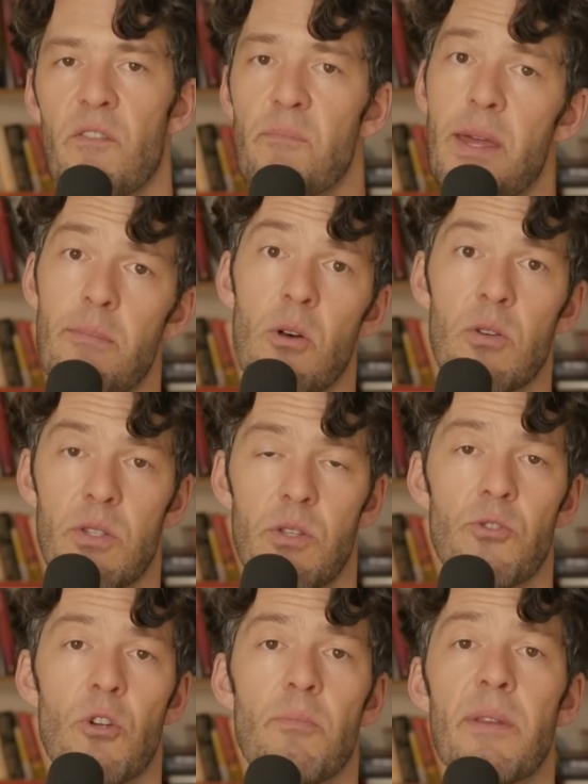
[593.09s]
of metabolic
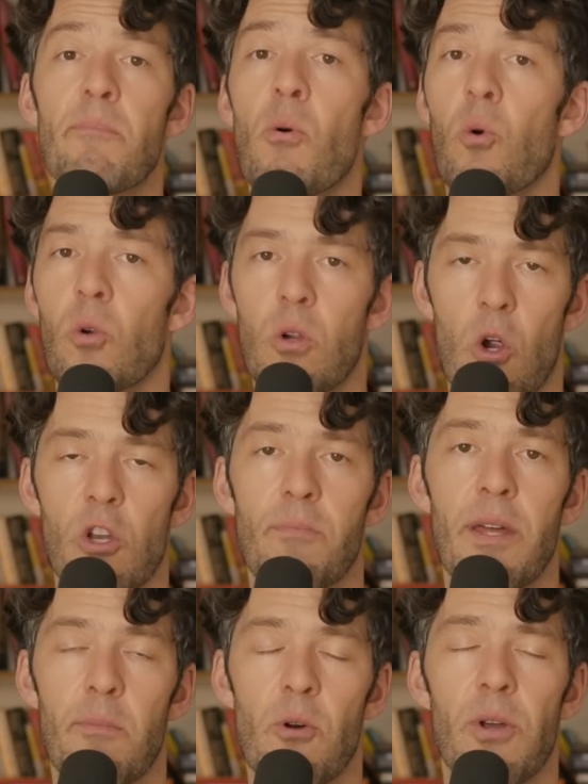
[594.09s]
syndrome and poor
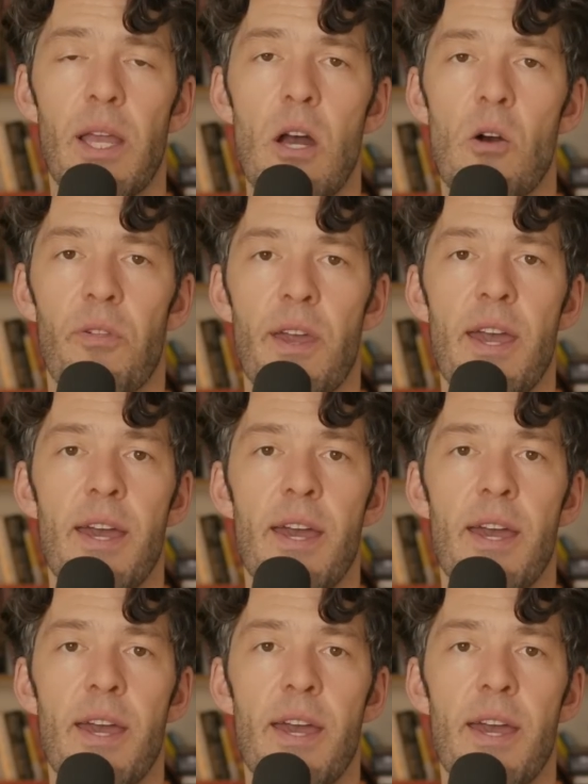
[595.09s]
cardiometabolic health.